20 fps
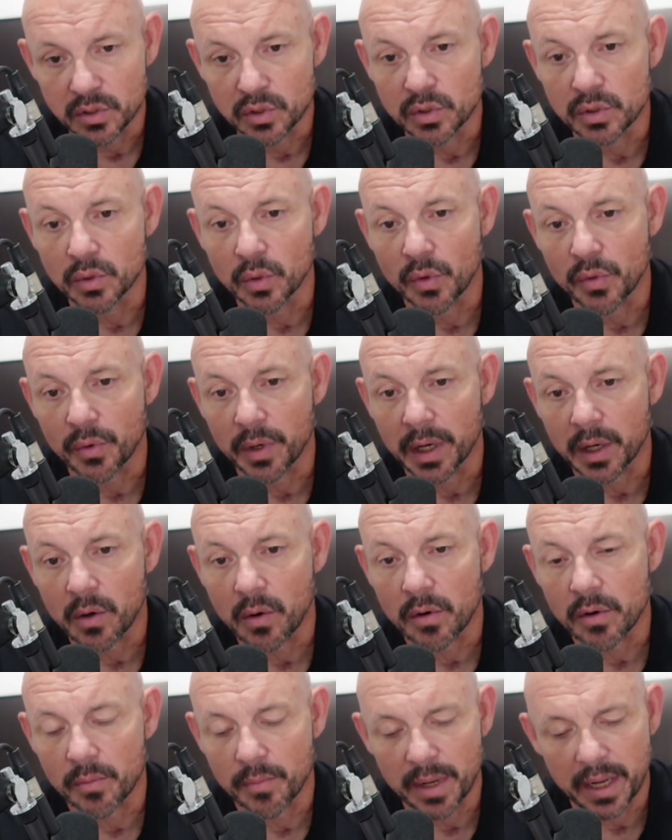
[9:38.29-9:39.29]
Dual threat
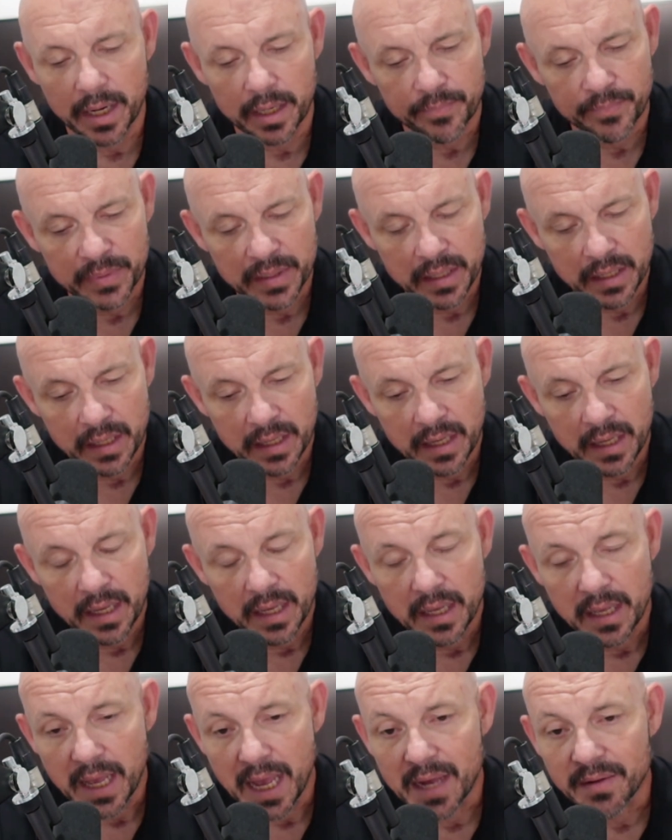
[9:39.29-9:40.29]
quarterback.
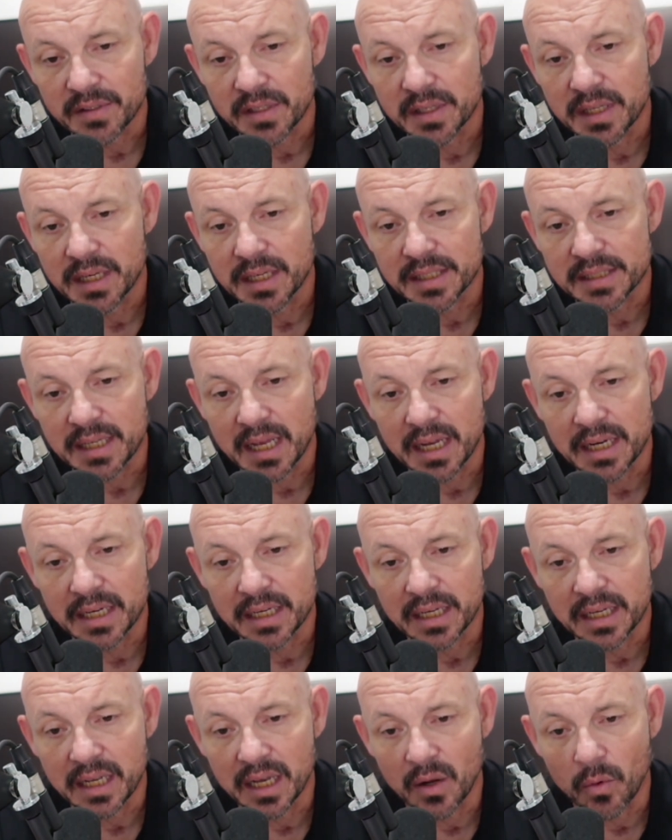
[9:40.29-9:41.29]
After they decided to
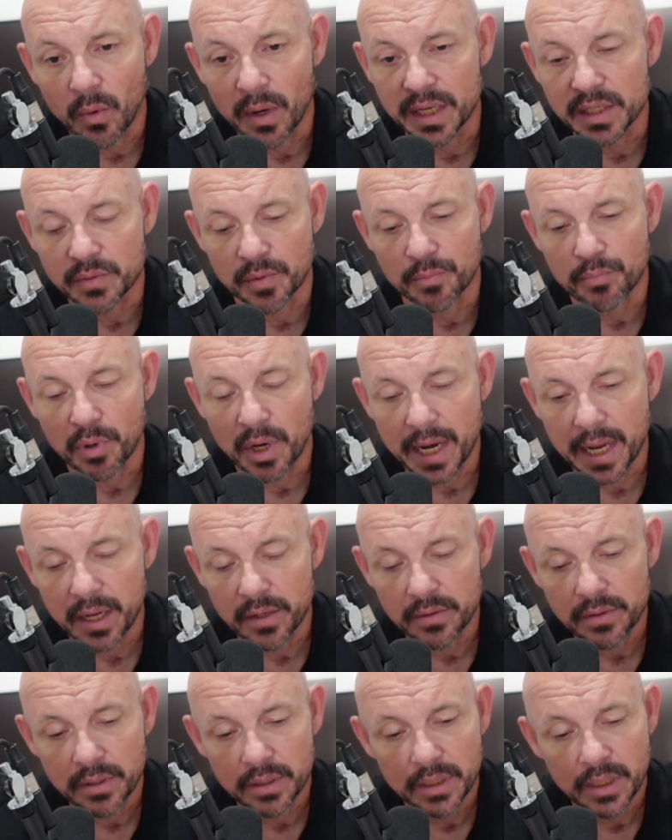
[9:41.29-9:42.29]
cut ways with
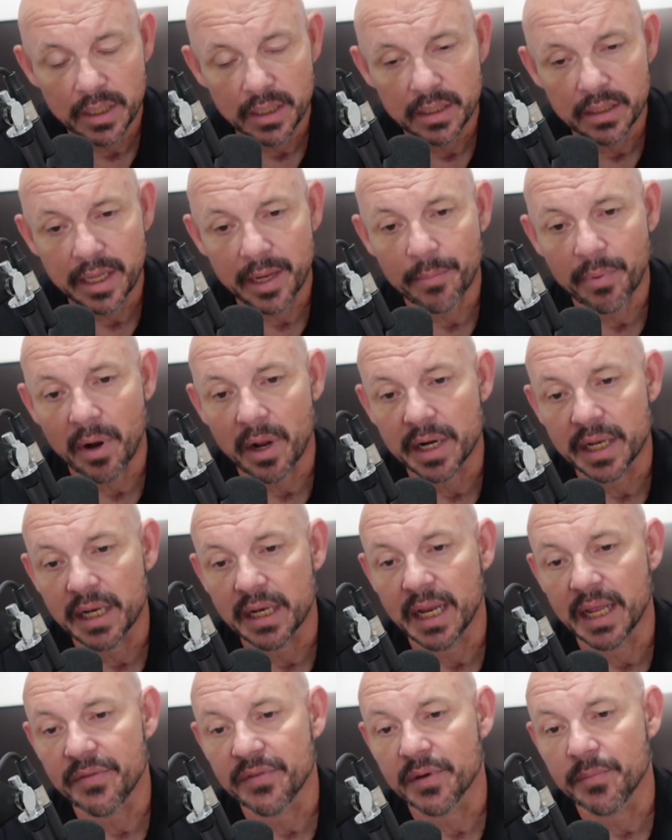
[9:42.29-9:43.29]
Brown, they brought in
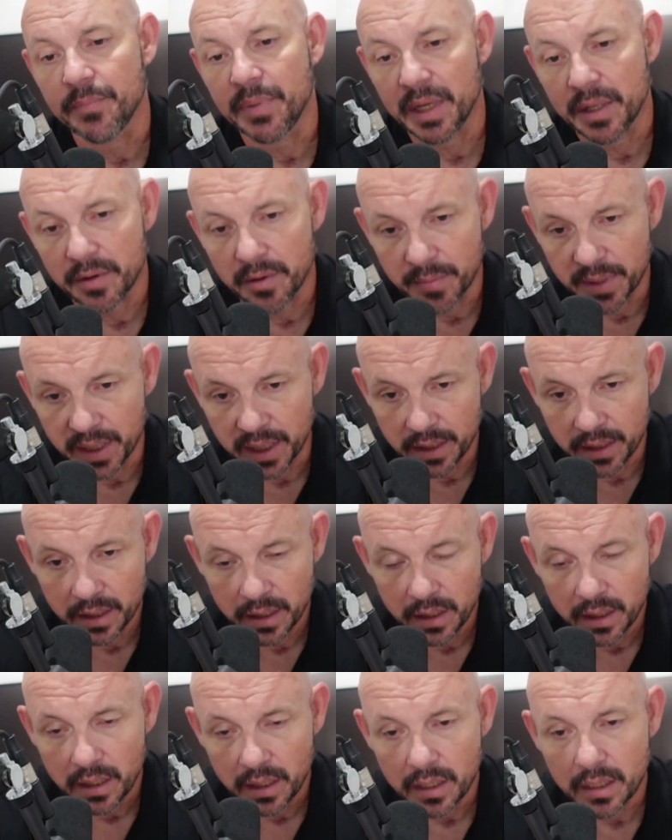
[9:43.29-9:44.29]
Nathan Peterman,
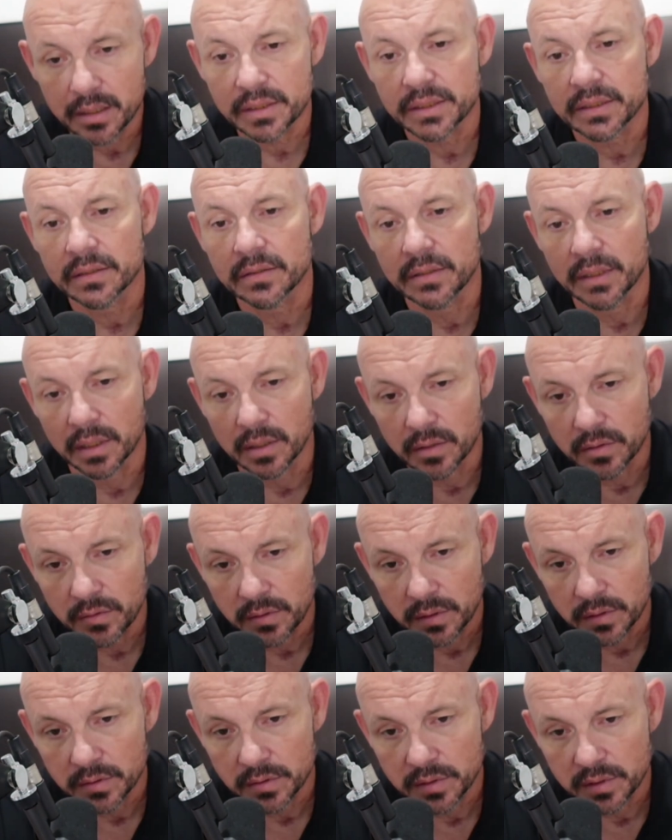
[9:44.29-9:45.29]
also
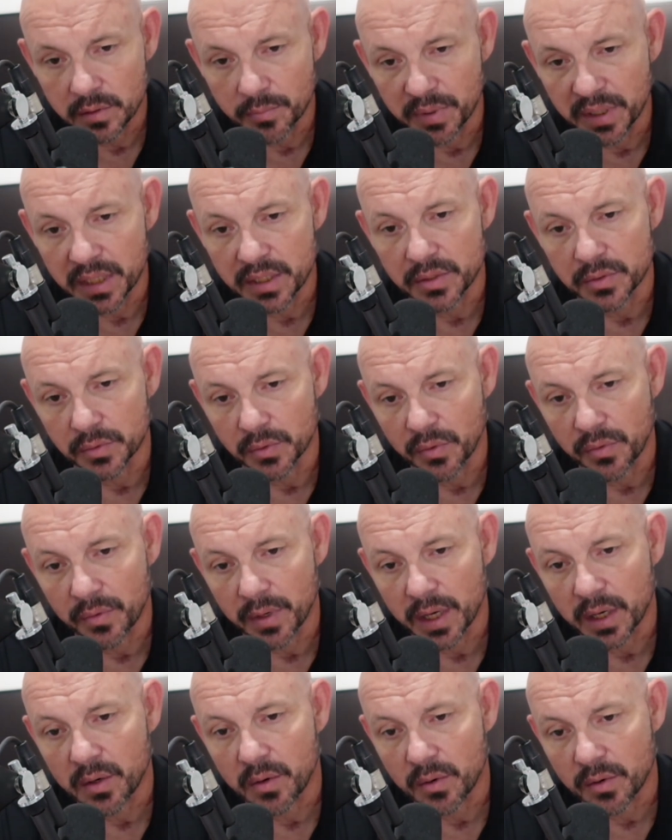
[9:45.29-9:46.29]
known to be a dual
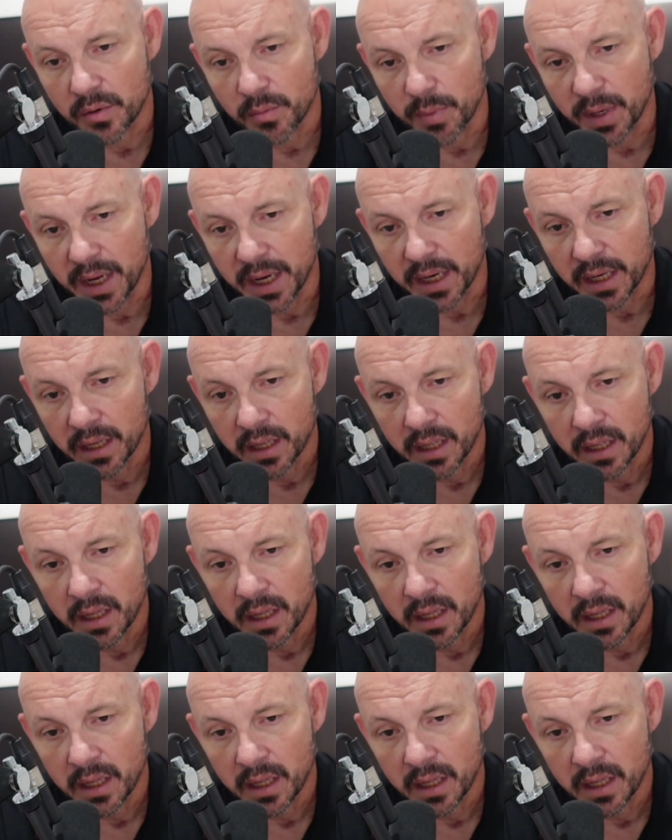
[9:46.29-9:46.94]
threat quarterback.